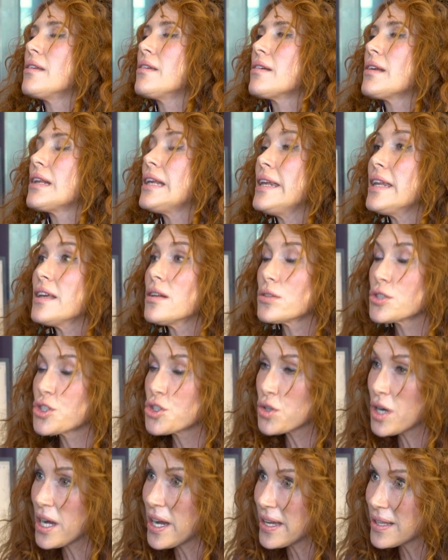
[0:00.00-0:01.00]
clinical
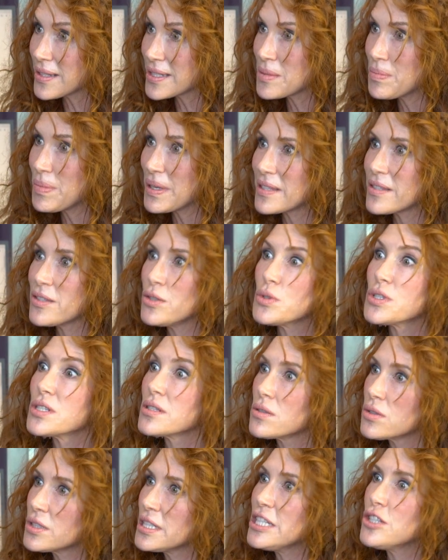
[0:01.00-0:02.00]
trials, but you
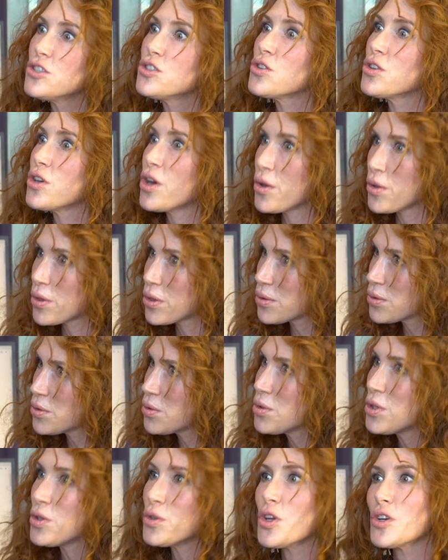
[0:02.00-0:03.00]
still need to go
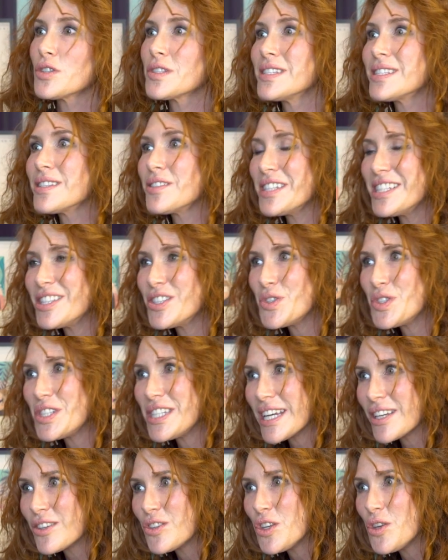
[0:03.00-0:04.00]
through, your doctor still needs to
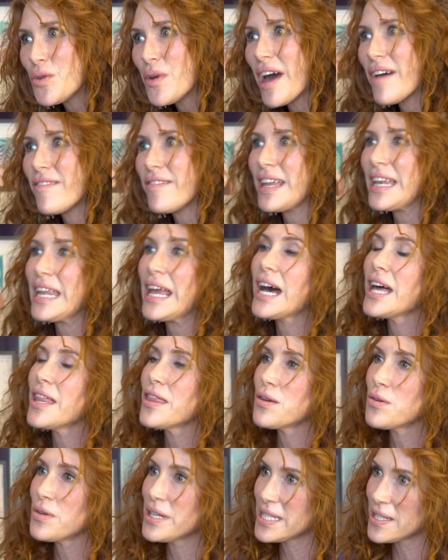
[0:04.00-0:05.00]
check, do you have any
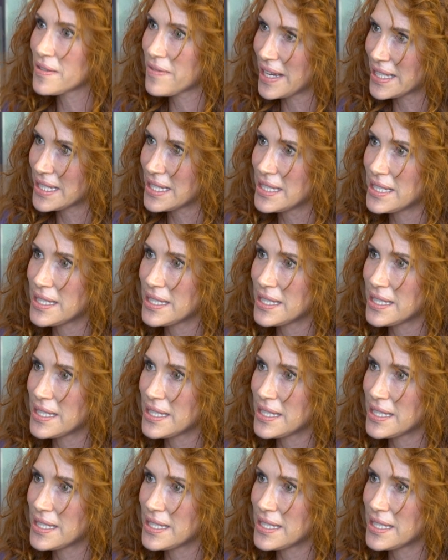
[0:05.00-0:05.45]
other risk factors?